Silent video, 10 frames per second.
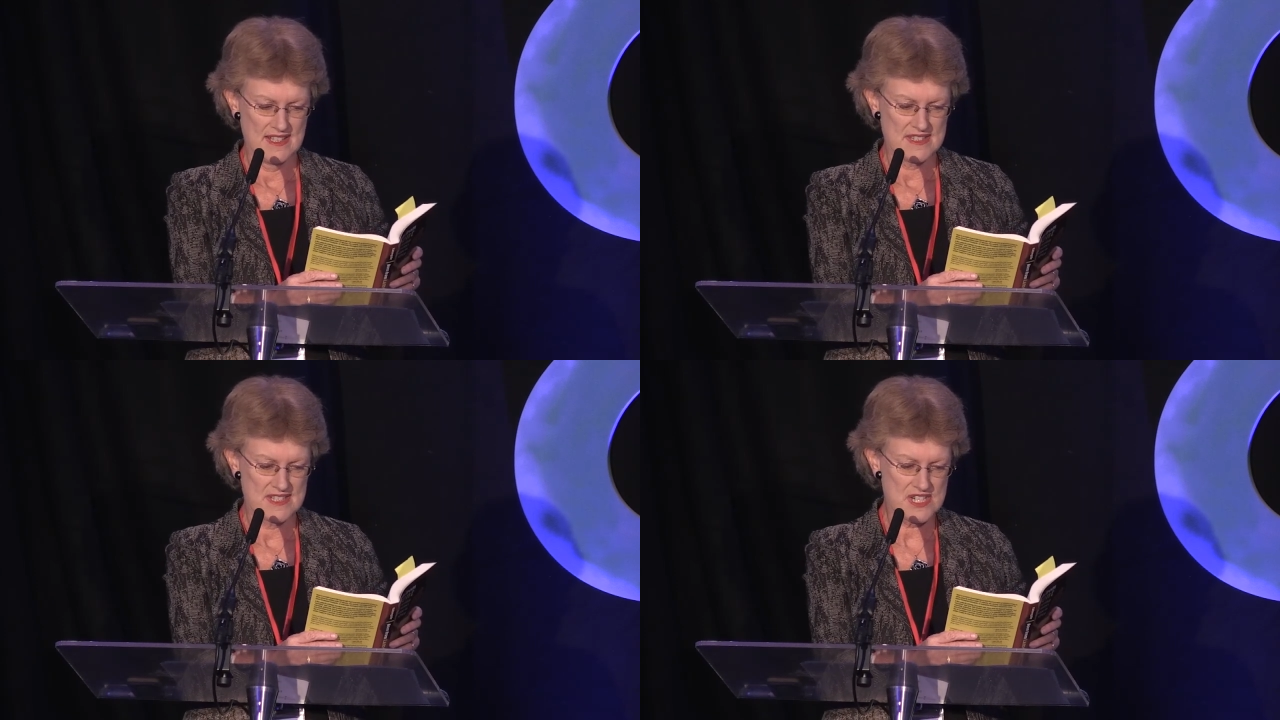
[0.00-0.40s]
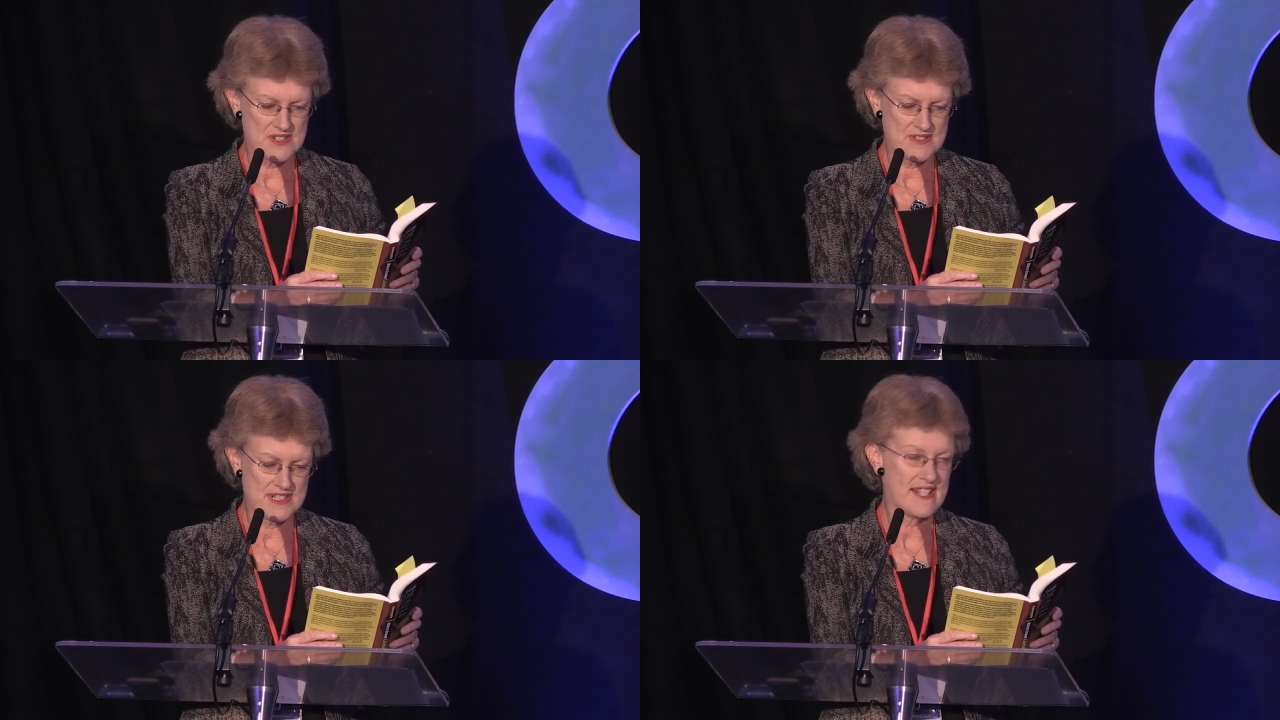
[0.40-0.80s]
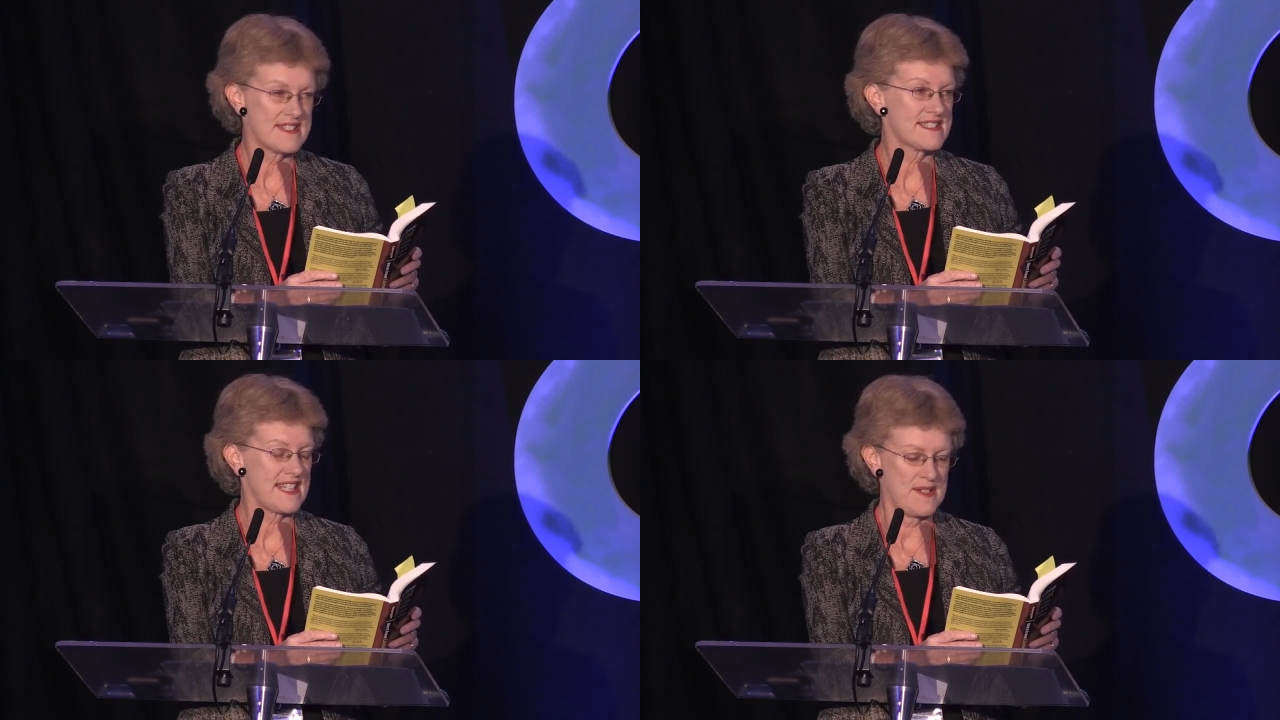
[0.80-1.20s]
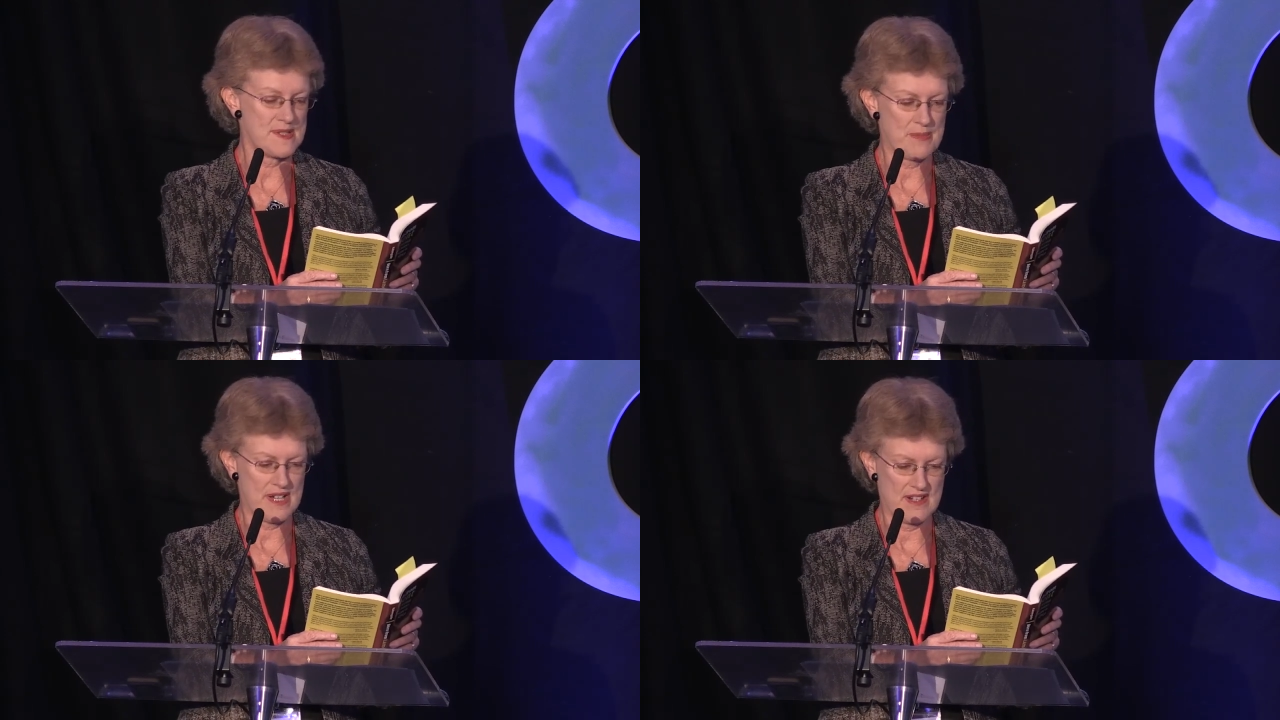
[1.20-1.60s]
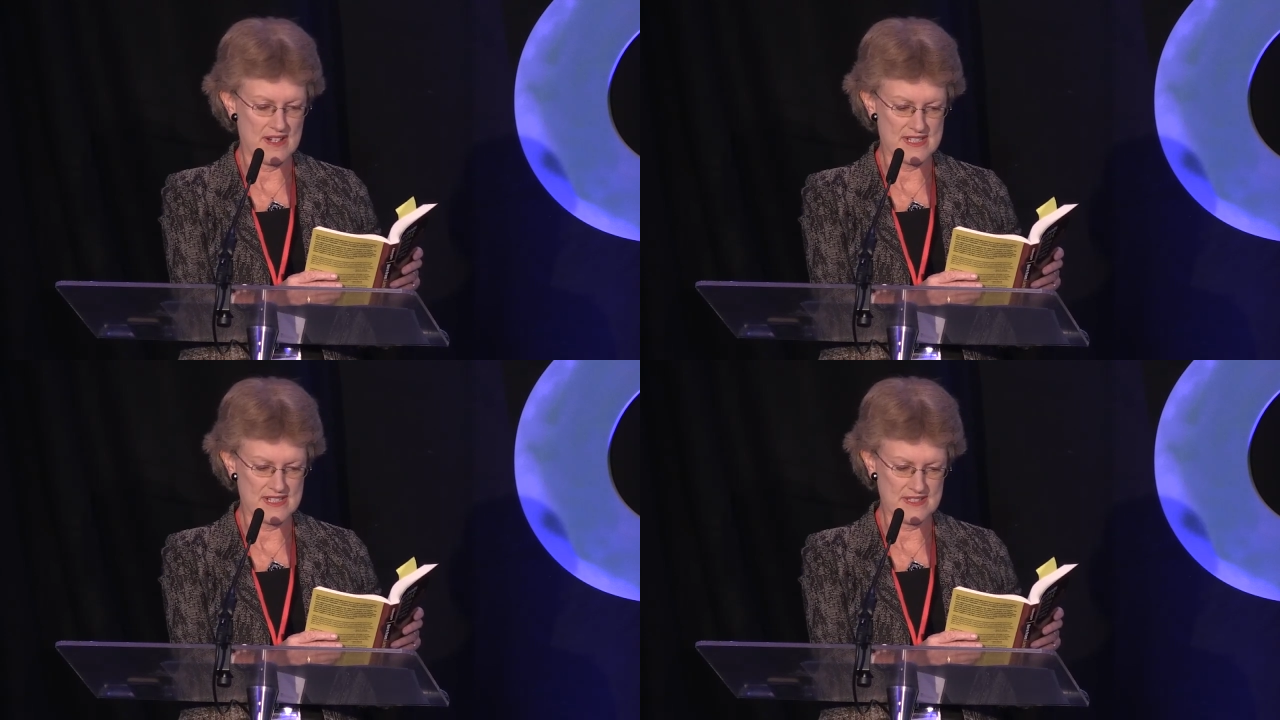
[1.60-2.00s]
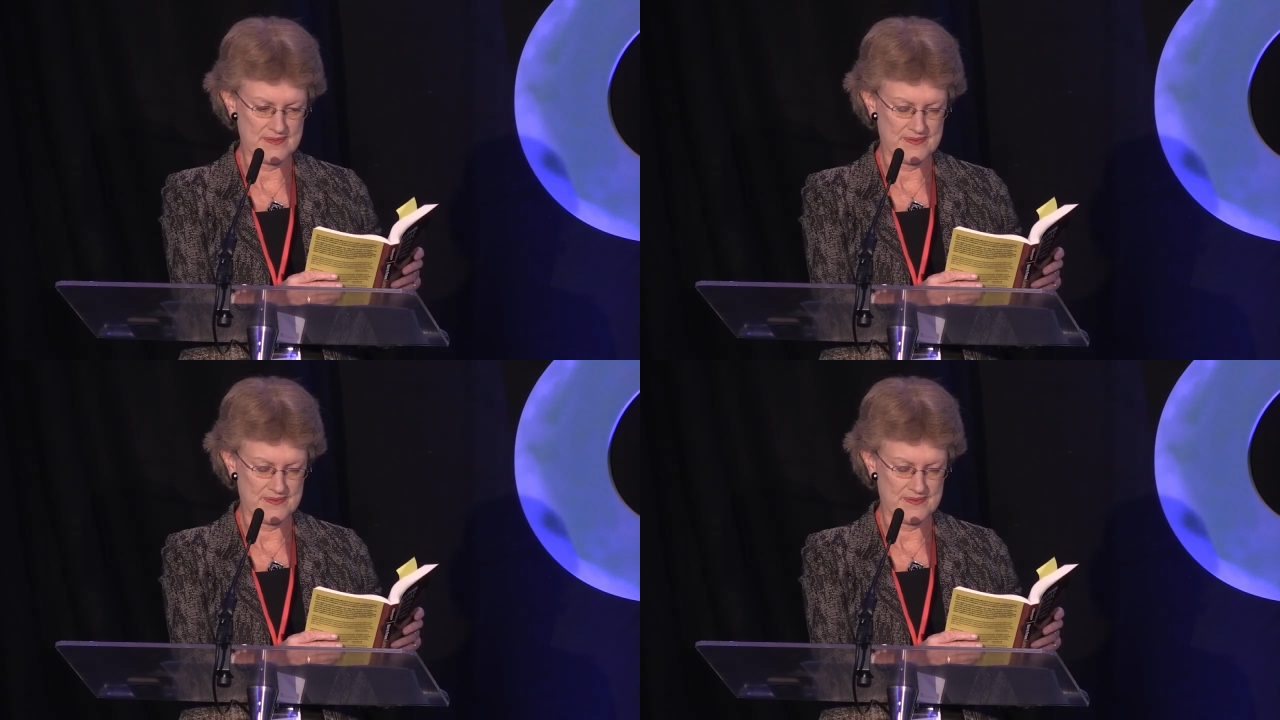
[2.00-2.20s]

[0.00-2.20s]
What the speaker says: The children had escaped by hiding.